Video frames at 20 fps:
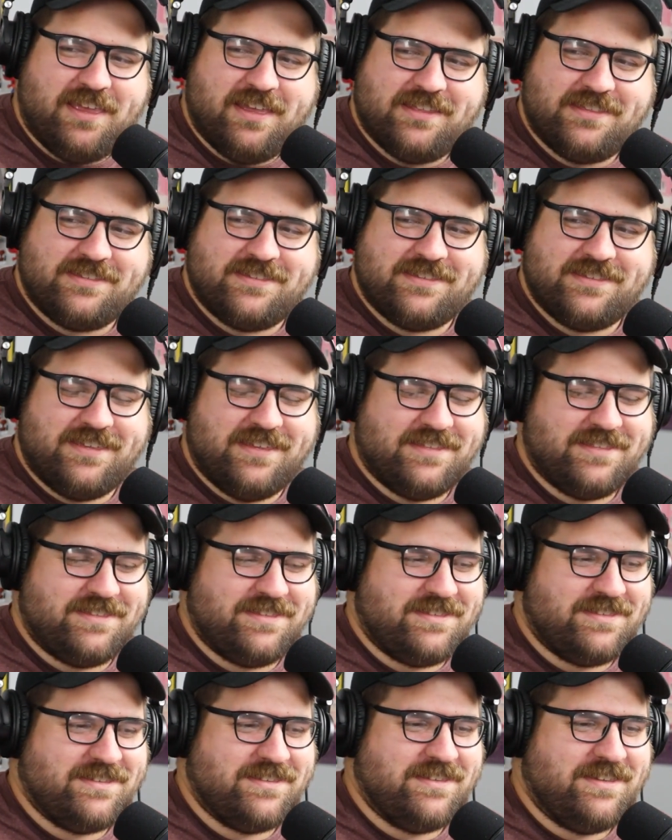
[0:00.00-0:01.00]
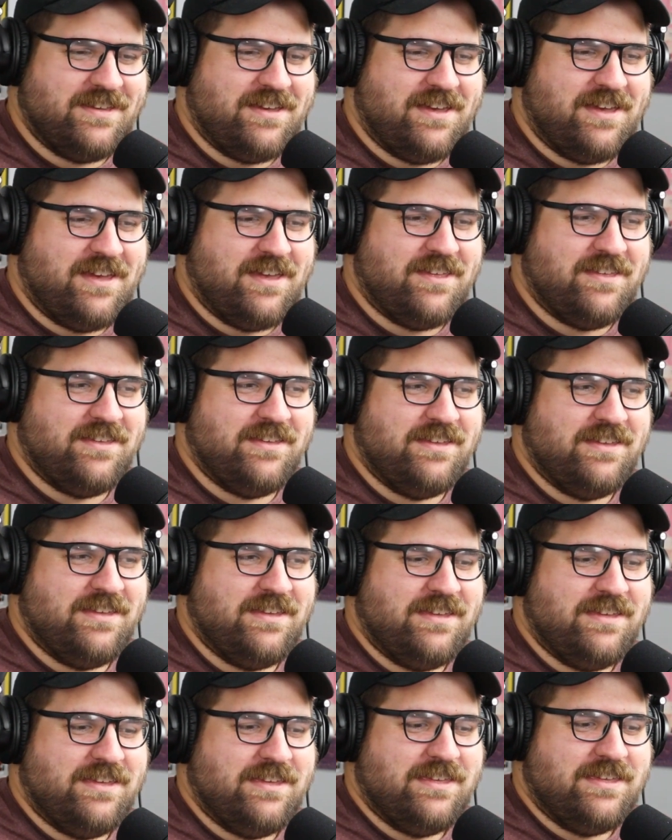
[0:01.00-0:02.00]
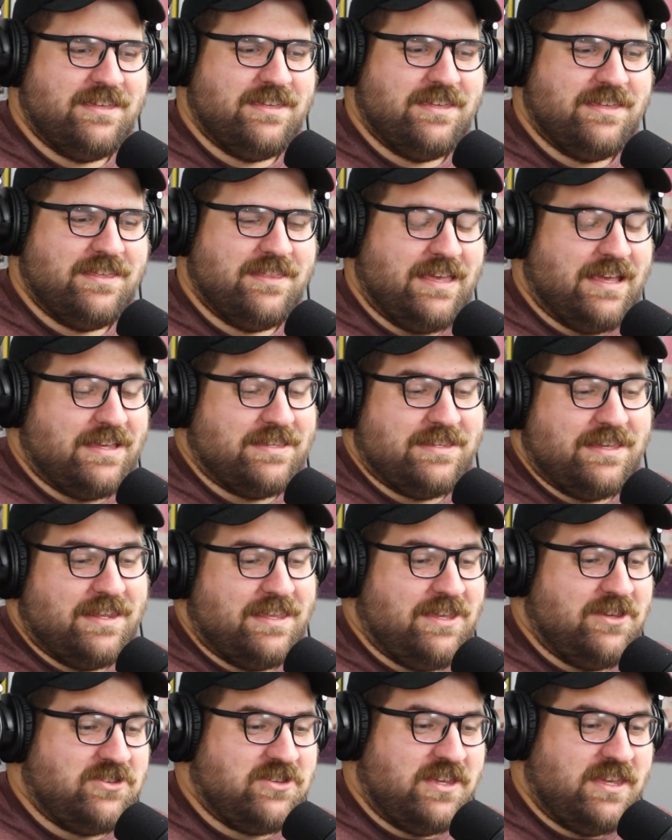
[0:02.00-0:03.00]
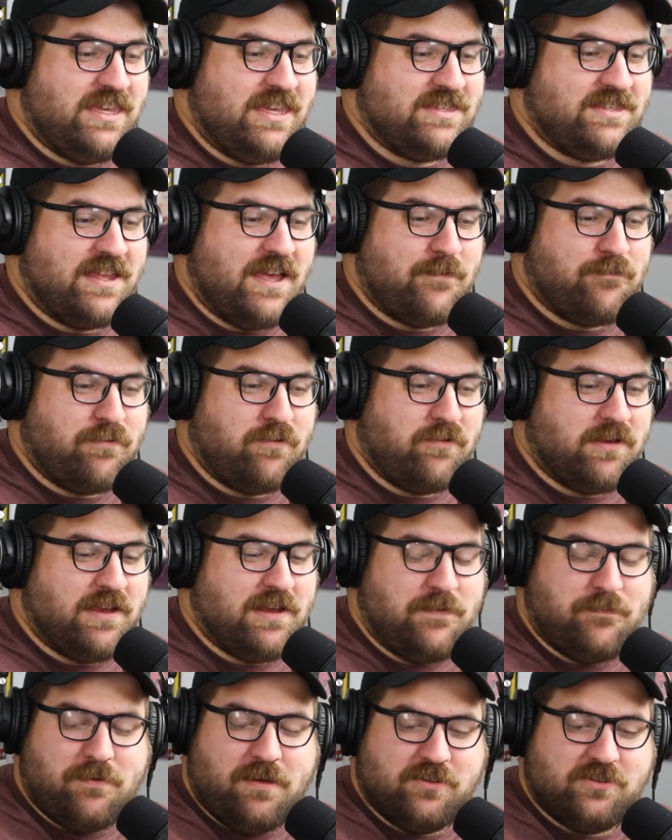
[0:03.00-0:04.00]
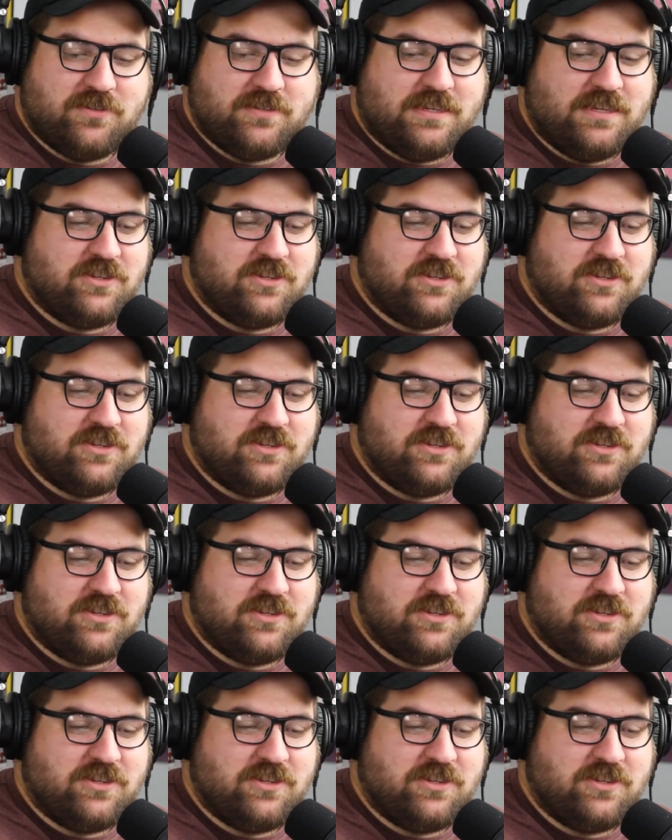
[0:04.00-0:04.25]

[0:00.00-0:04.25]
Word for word: It's it's uh, like I said, he's he's not pulling any punches.